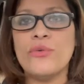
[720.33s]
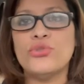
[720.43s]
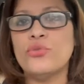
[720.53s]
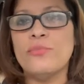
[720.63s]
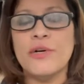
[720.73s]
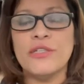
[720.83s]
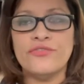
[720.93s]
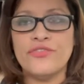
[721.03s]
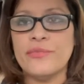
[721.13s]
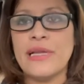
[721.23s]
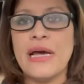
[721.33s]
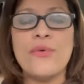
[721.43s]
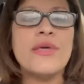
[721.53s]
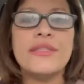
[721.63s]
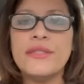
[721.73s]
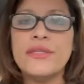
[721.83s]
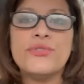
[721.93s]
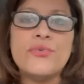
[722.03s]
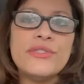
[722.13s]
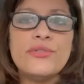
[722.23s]
two months from now, there's
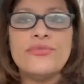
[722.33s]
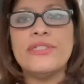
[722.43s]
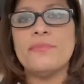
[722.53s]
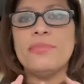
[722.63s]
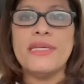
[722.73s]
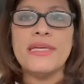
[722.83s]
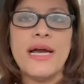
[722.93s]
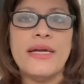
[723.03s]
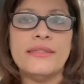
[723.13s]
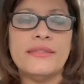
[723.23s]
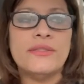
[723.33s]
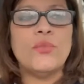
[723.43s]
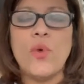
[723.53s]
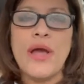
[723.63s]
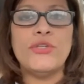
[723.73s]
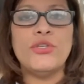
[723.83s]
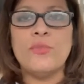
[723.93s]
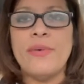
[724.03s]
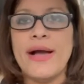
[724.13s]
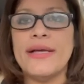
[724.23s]
always a reason behind why you
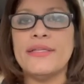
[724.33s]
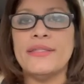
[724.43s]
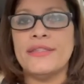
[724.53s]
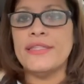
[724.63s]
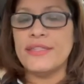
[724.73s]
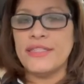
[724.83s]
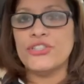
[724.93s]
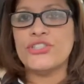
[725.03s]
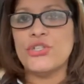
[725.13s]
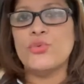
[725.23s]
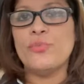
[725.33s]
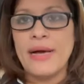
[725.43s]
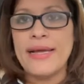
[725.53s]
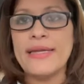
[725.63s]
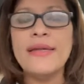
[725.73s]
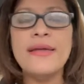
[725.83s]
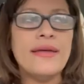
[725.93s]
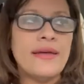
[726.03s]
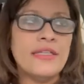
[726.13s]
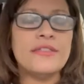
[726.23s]
buy the things that you buy.
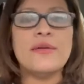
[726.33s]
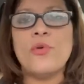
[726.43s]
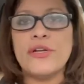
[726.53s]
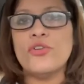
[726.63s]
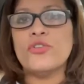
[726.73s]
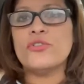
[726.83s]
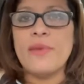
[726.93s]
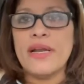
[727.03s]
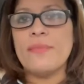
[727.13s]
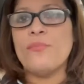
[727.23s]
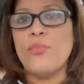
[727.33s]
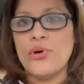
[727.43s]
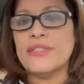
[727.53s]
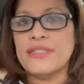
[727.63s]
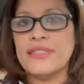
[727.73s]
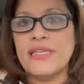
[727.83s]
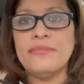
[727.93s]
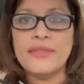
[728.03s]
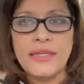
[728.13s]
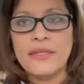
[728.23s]
And someone else might have bought the
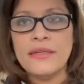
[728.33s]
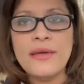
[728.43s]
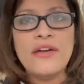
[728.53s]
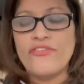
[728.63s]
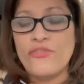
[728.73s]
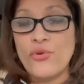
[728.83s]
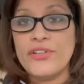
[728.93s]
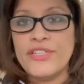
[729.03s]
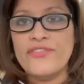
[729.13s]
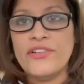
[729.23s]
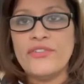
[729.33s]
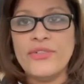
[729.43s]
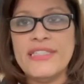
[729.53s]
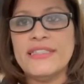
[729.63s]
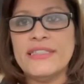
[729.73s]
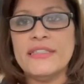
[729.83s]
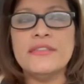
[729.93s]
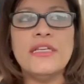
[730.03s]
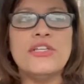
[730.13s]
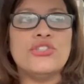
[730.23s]
same thing for a different
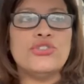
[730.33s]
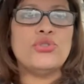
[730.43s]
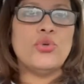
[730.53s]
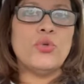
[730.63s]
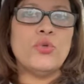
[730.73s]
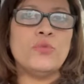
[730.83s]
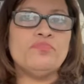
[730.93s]
reason. So